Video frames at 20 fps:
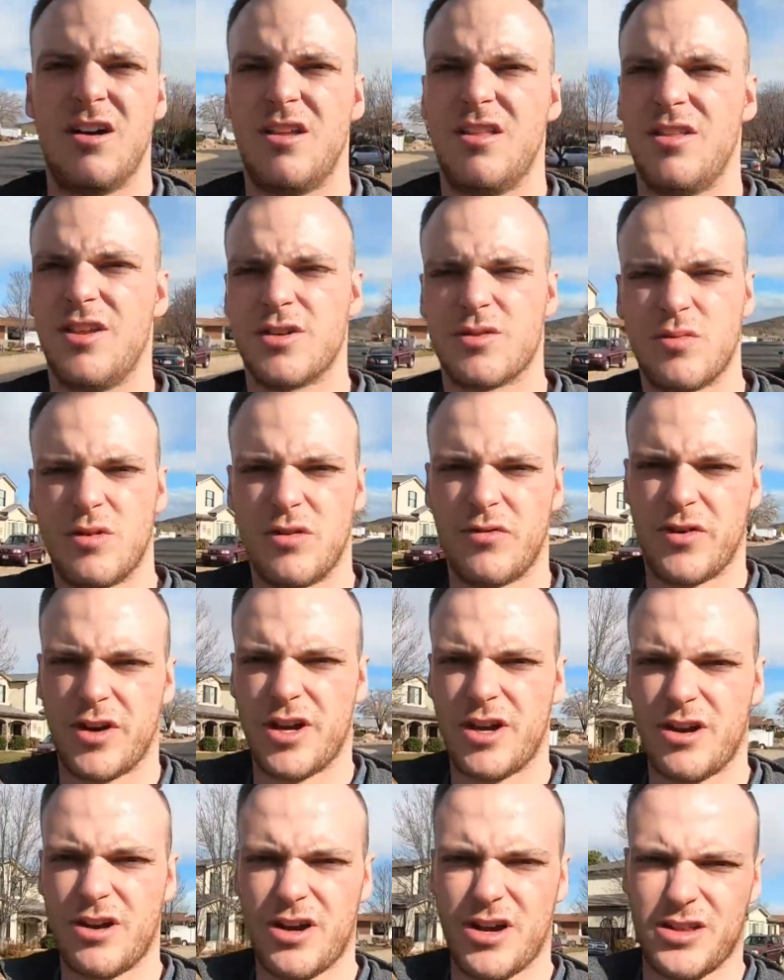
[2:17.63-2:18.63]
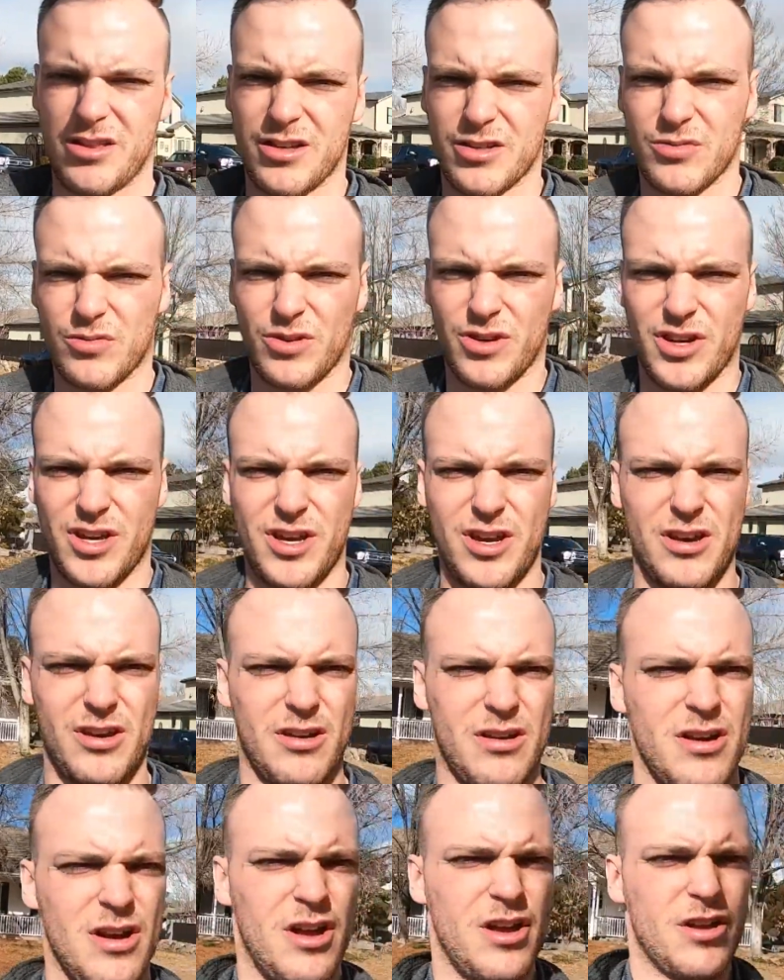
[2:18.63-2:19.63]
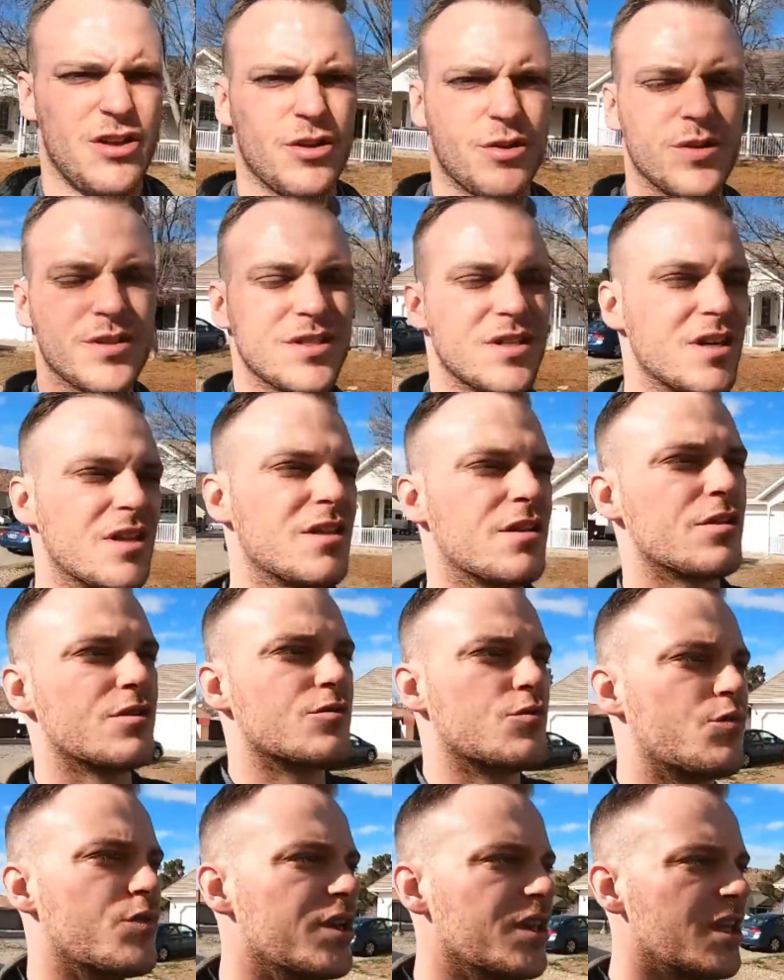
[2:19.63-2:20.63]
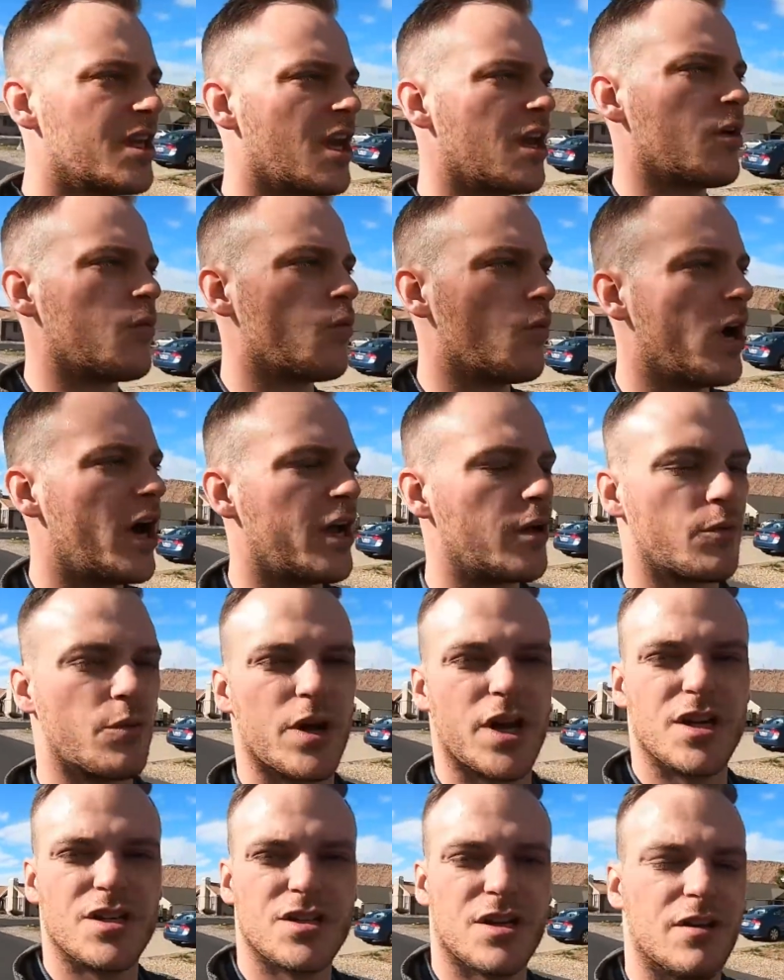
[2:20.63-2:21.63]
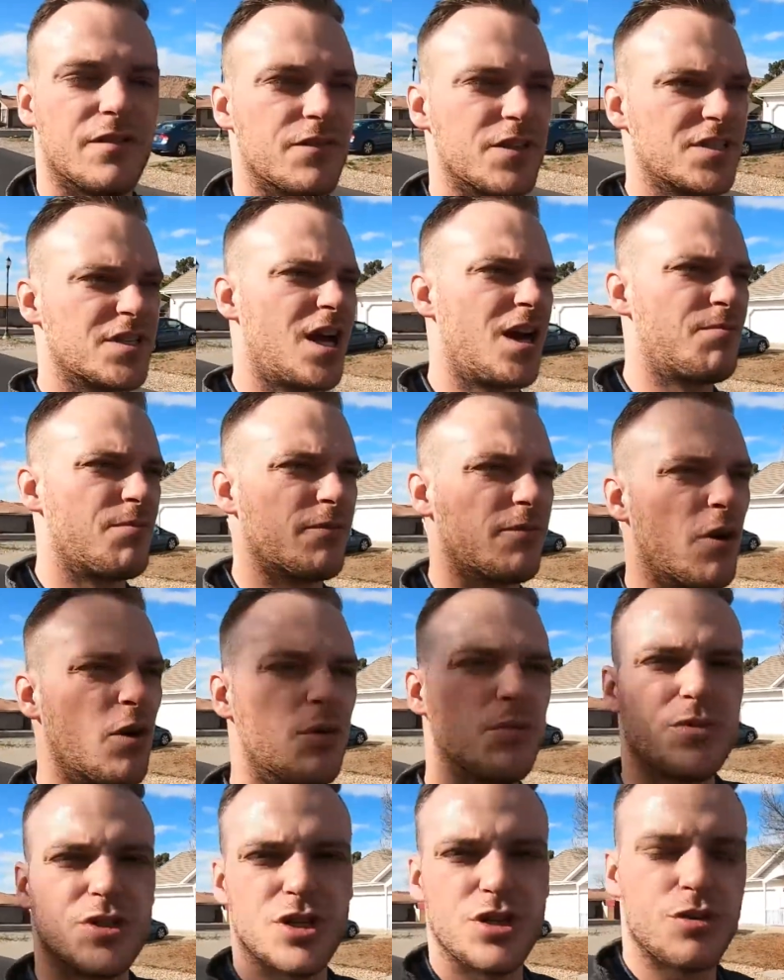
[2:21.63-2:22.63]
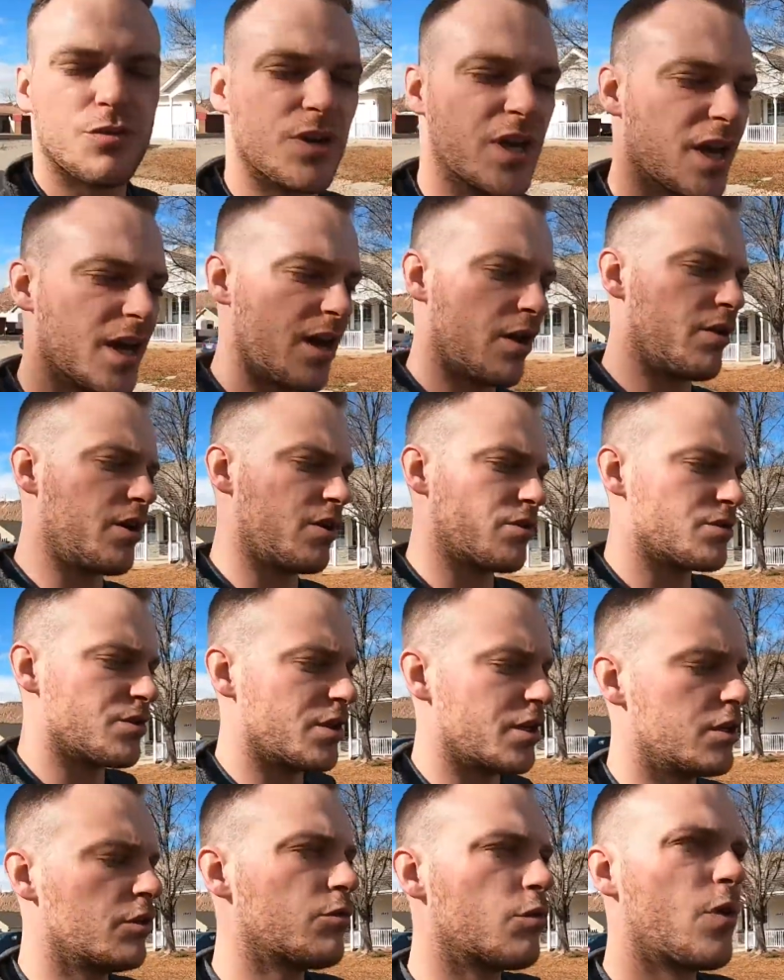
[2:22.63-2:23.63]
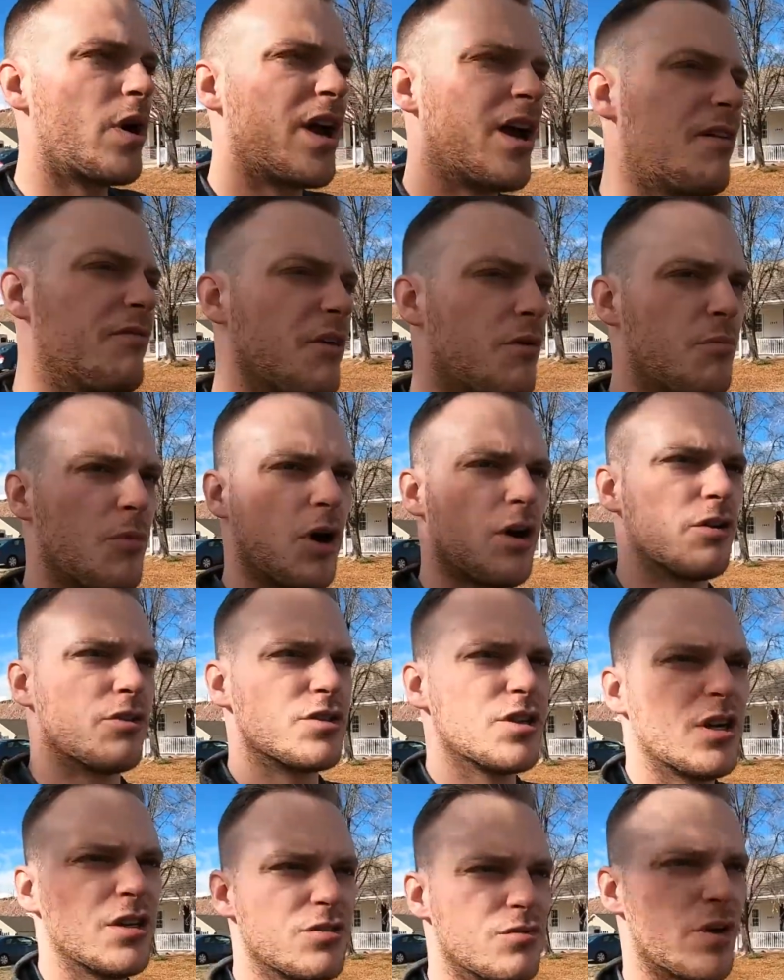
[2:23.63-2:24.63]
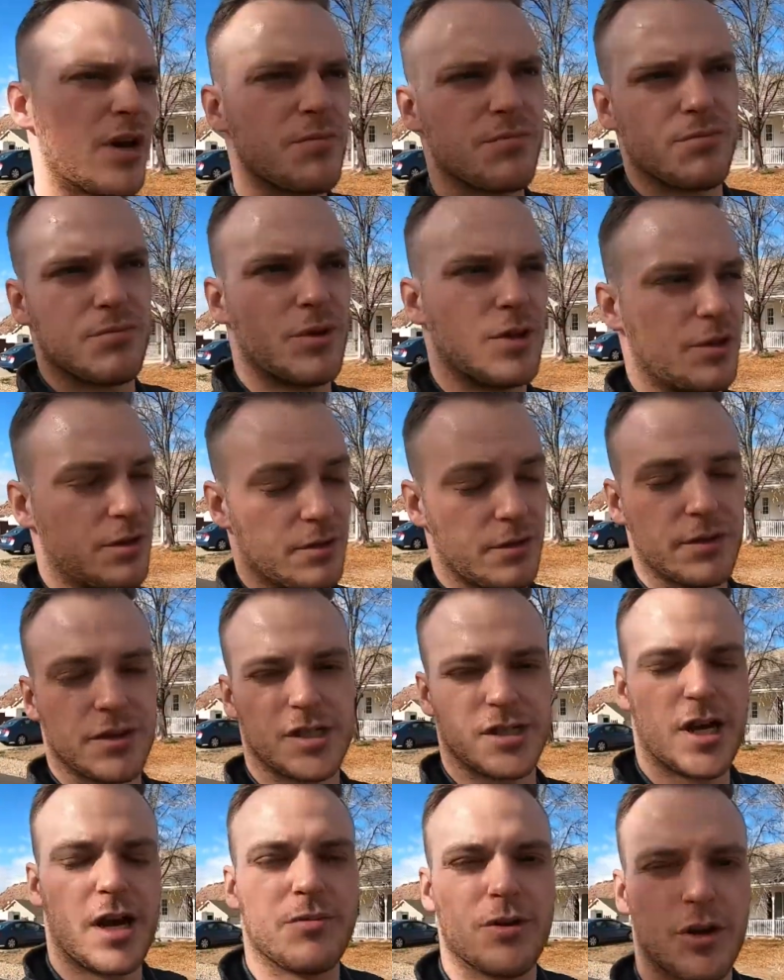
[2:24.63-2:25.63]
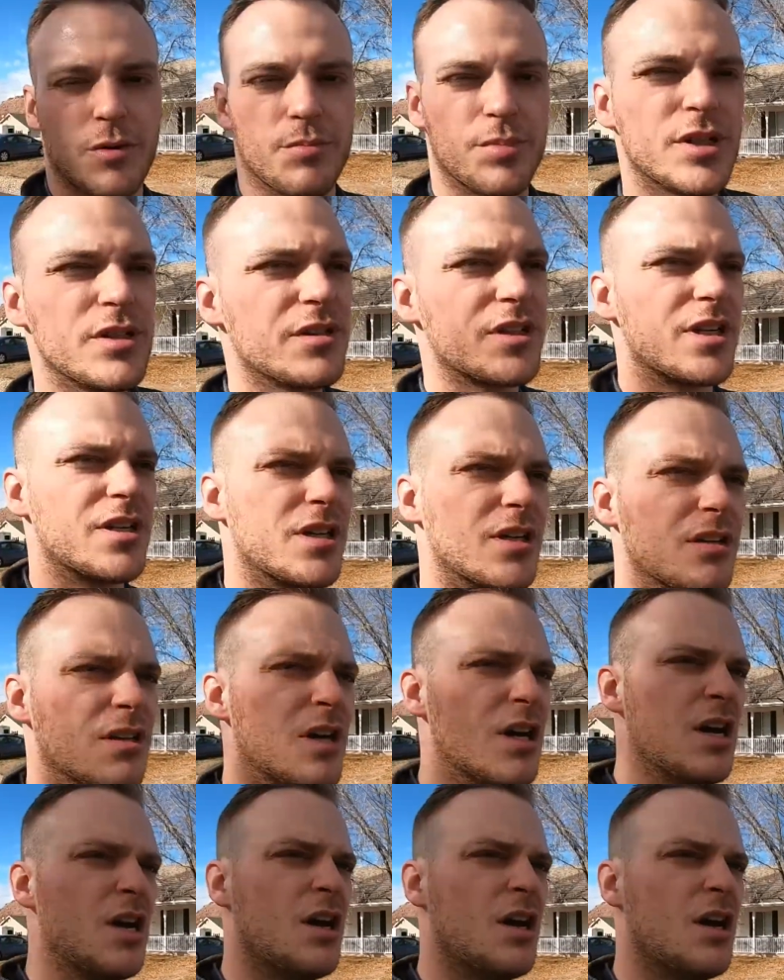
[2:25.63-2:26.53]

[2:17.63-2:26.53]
this one over here, and this one here, you can see that there's really a wide range of the type of homes that you get out here. So they don't quite have that modern touch, right? At the time they were built, they did.